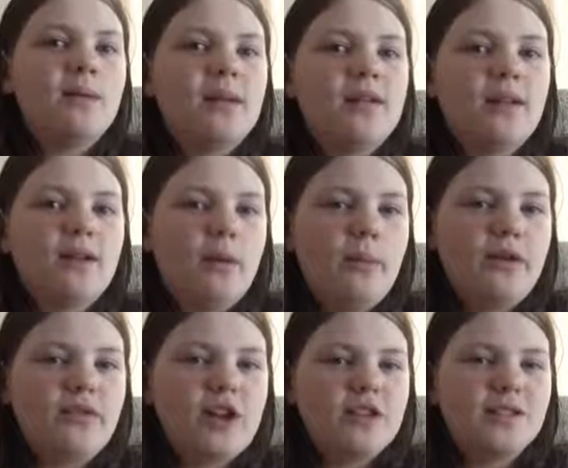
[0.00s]
at me like all
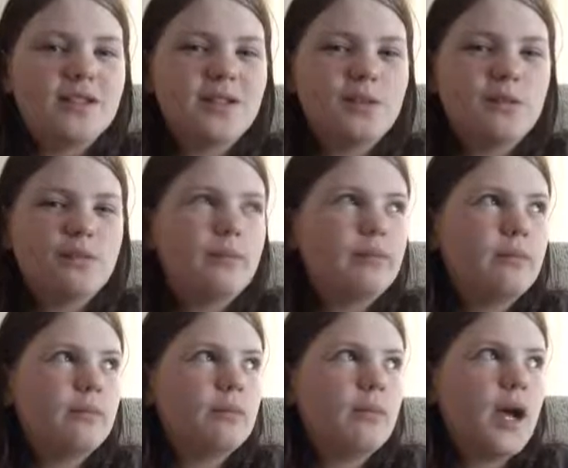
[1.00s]
my friends do.
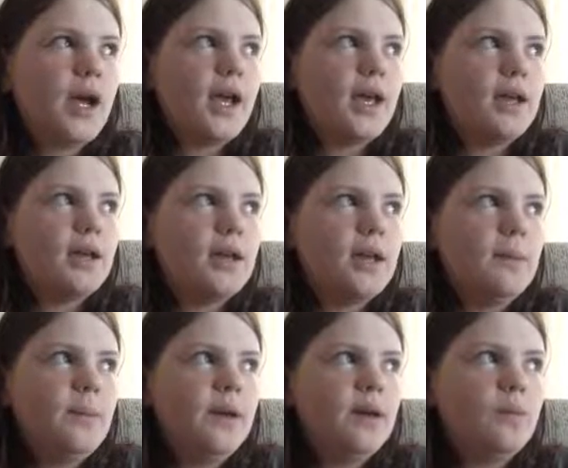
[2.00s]
My
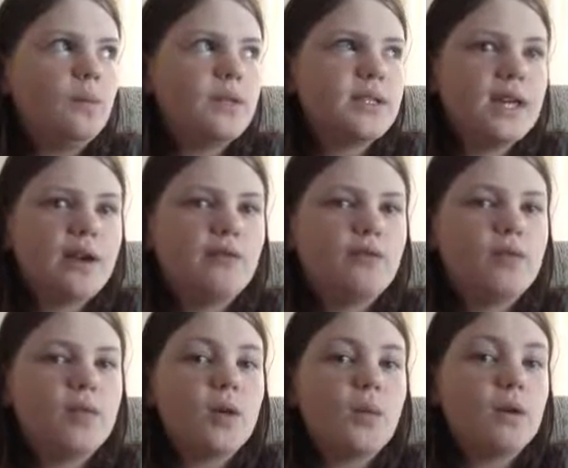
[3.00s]
guinea pig was there for
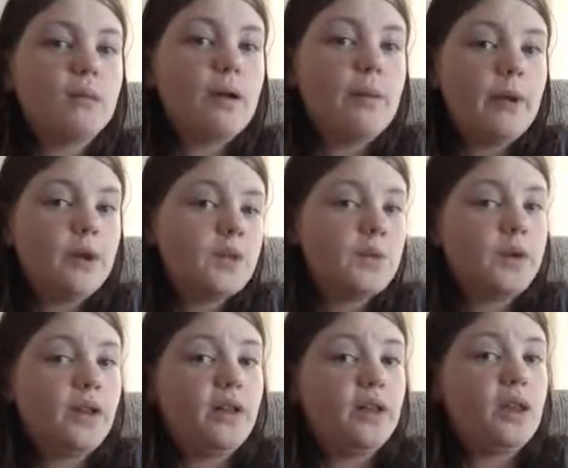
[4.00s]
me when my parents
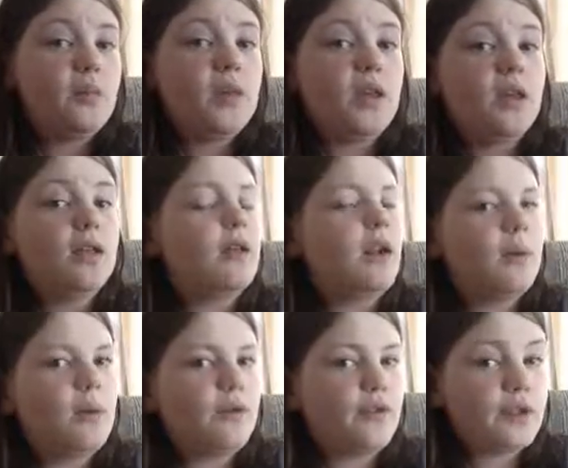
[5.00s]
were yelling at me, and none
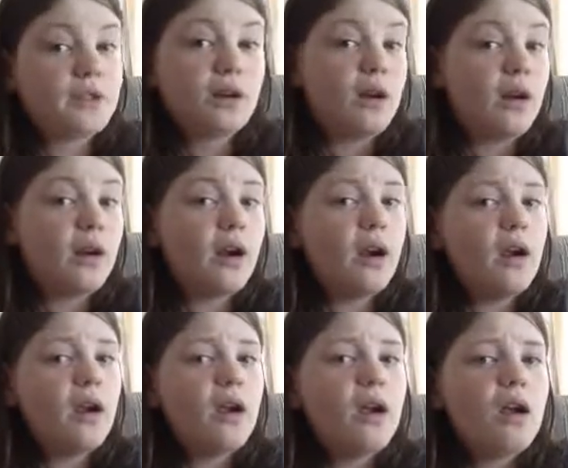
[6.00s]
of my friends are.
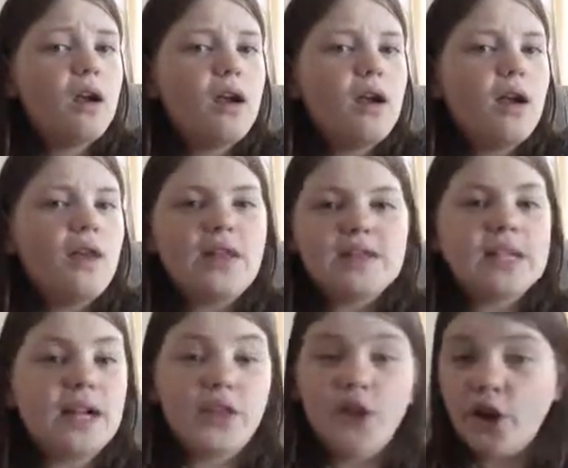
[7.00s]
And that's
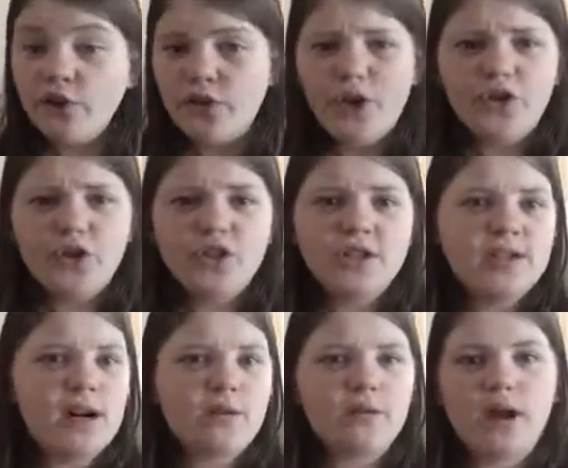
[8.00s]
not their fault. They're
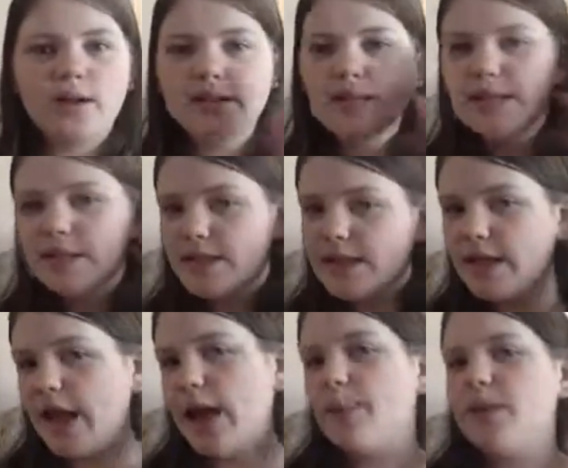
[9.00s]
just not around to see
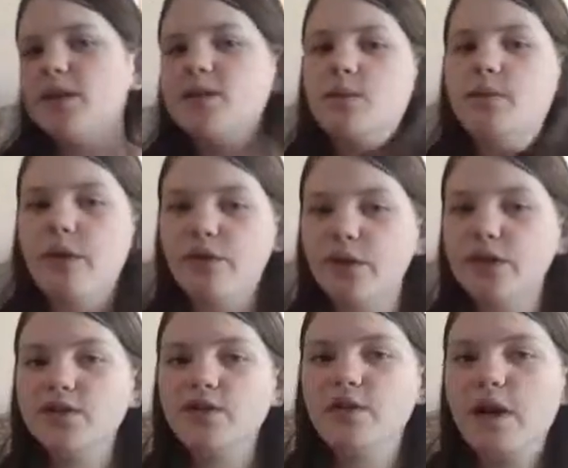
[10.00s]
it happen, because when my
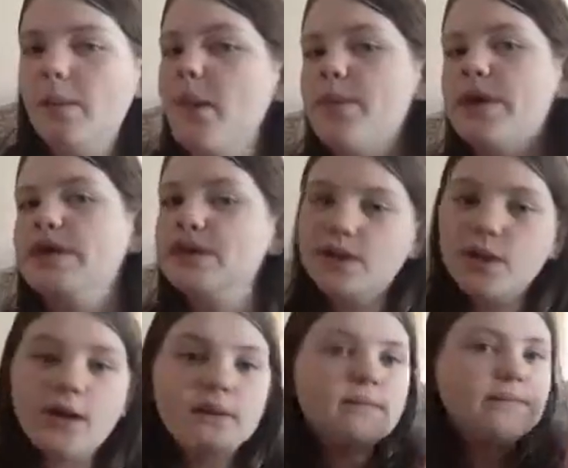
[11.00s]
friends are around, my parents
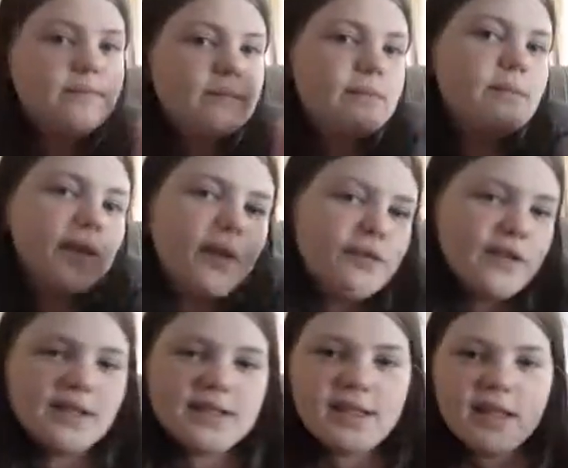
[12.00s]
are
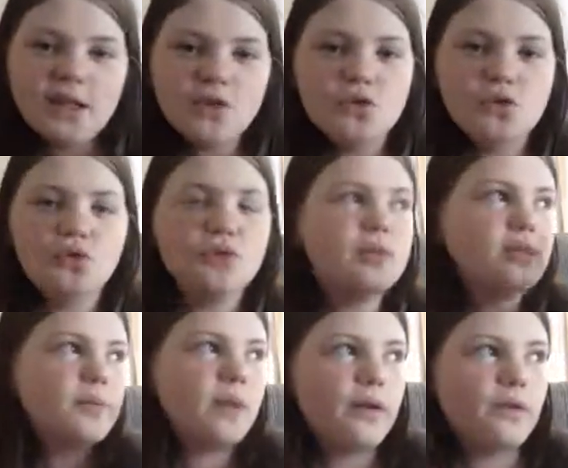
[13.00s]
perfect
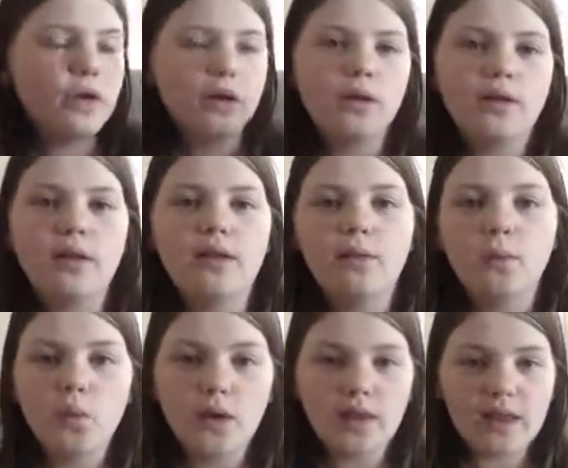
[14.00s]
angels, whatever. And
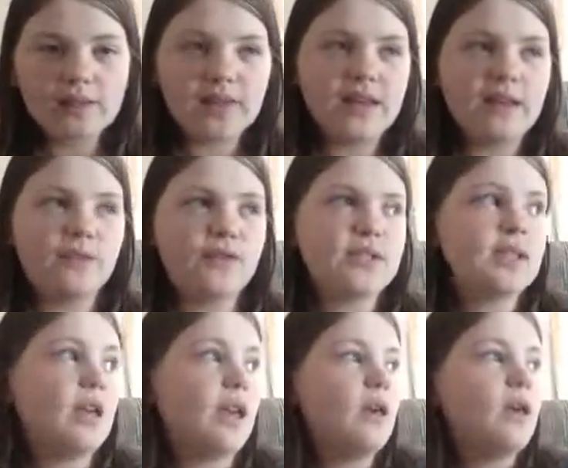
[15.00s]
then when they leave, it's
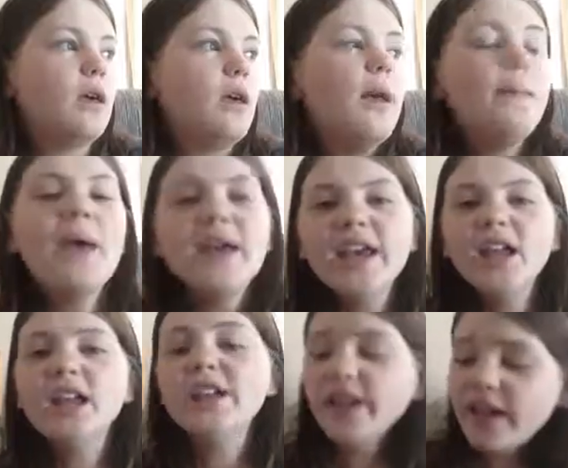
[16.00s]
like,
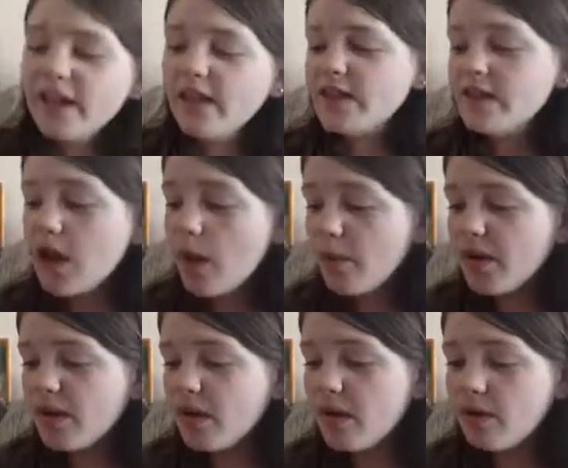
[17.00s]
Megan, clean this up,
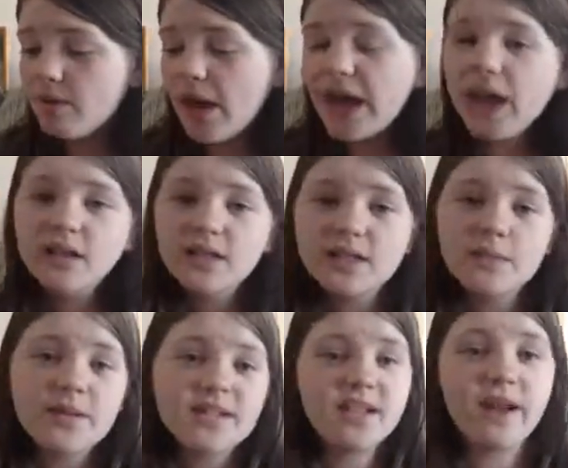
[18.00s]
and then Megan,
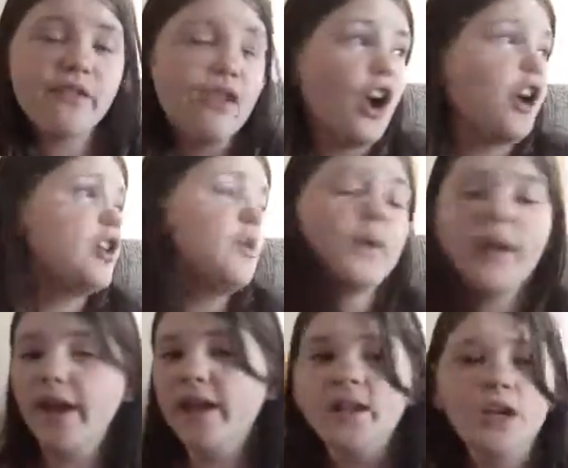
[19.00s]
Elizabeth, Salvacar, you
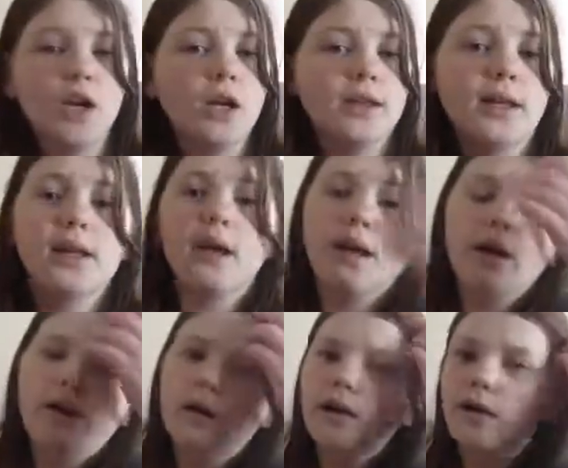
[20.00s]
get in here, and like,
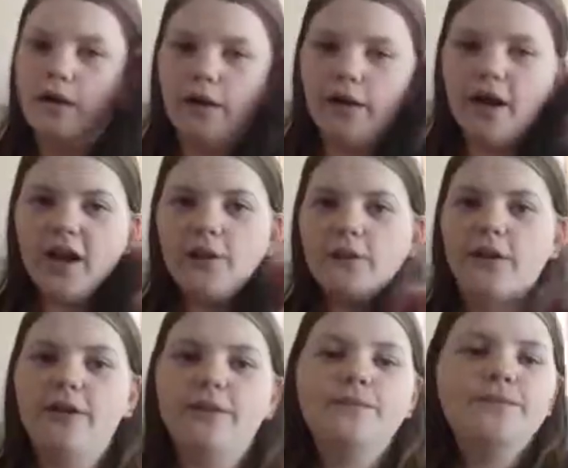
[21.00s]

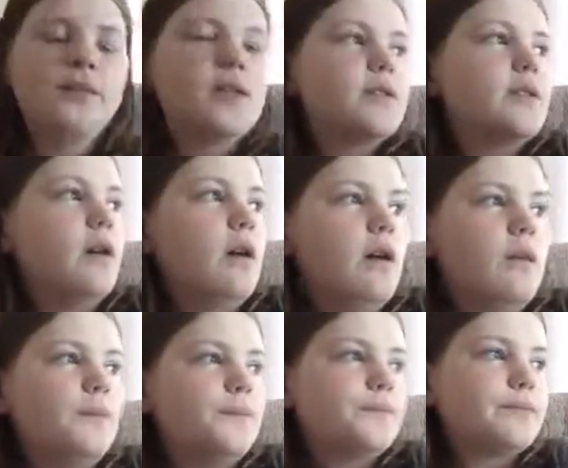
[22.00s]
anyway.
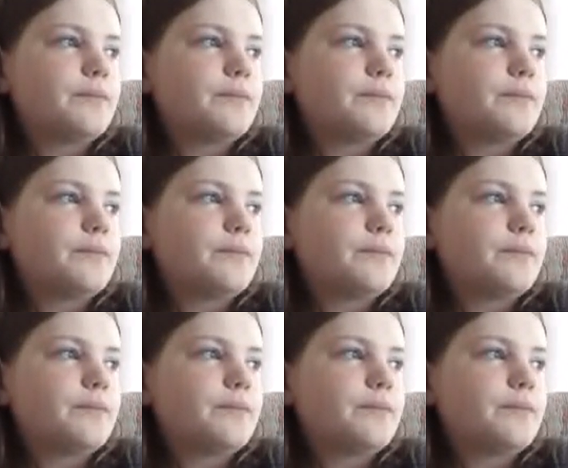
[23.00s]
So,